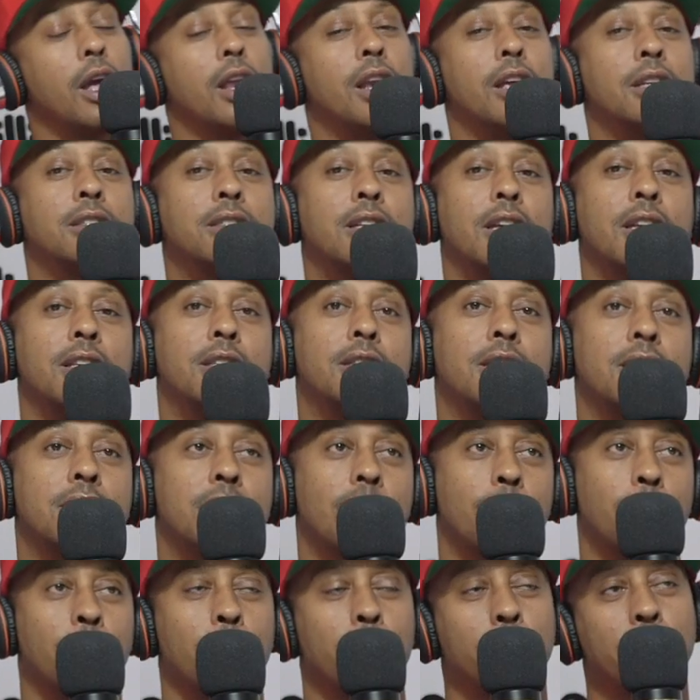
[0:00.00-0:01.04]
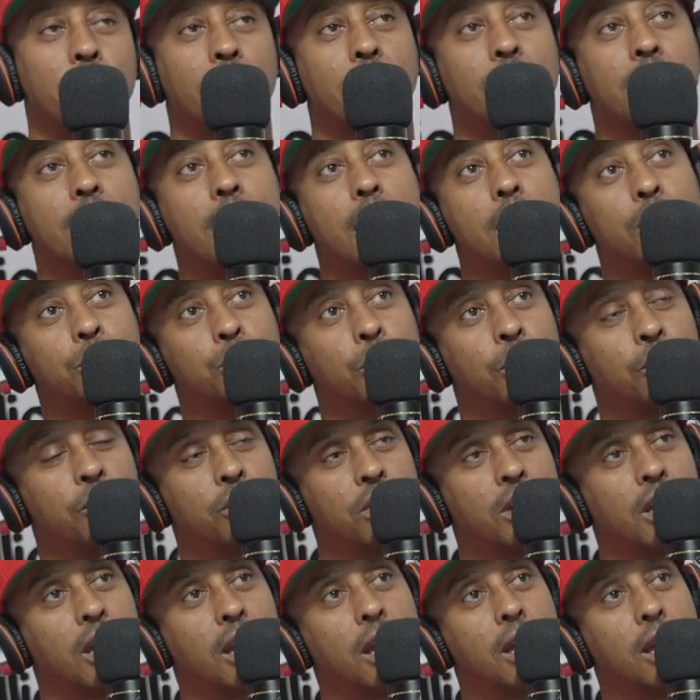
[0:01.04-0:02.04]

okay, let's get into some a million dollars worth